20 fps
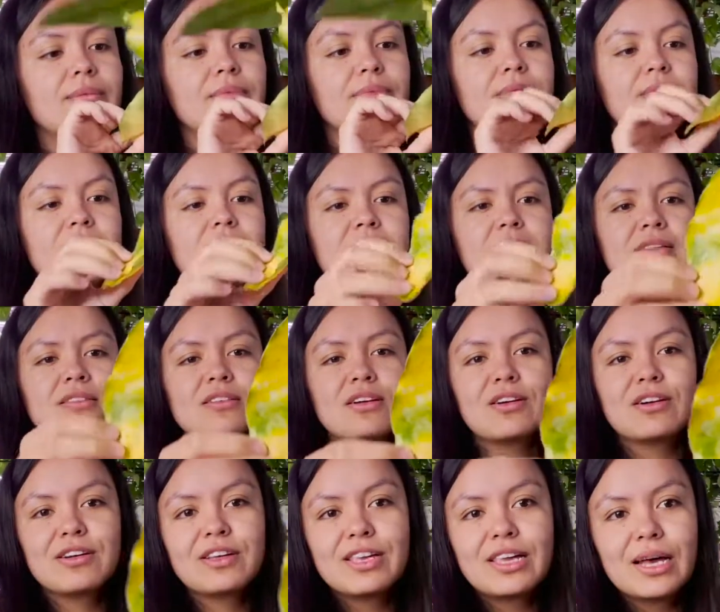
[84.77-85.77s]
These
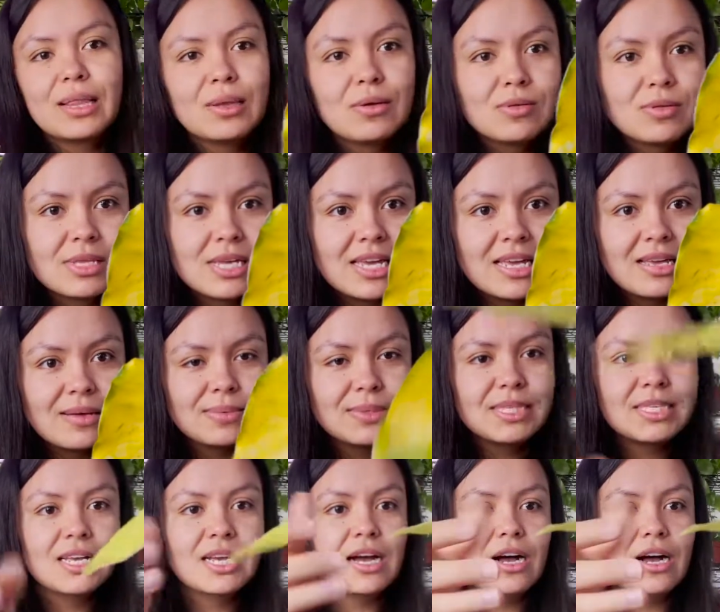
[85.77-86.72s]
are yellow leaves.